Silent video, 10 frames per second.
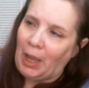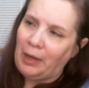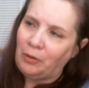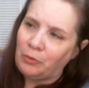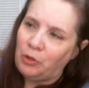I
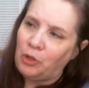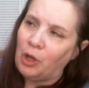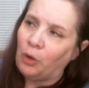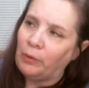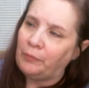don't
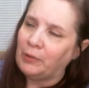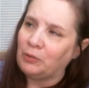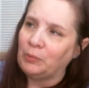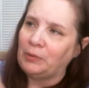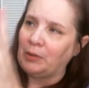know if this
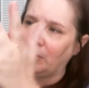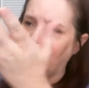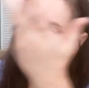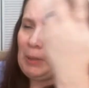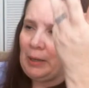one's going to
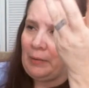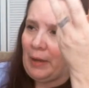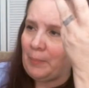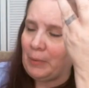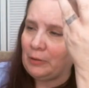command
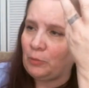that much